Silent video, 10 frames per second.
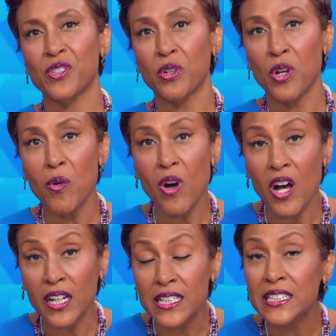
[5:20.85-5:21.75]
So go
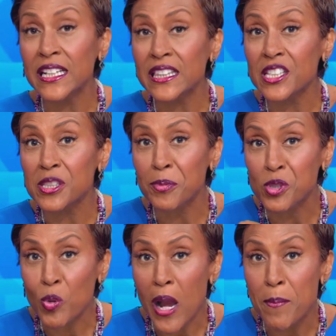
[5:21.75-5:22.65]
on, click the
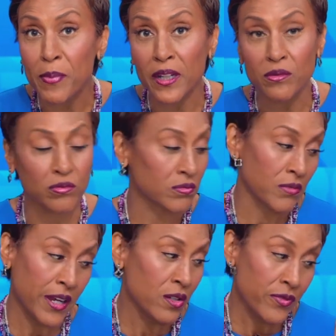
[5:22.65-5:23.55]
subscribe button
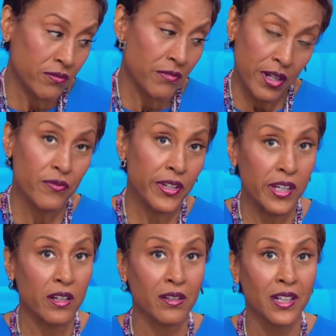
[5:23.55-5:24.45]
right over, right over
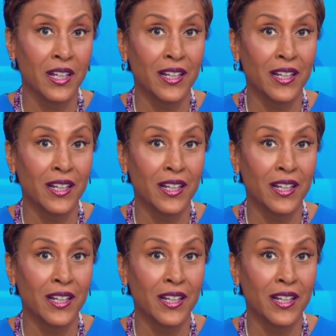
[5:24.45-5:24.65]
here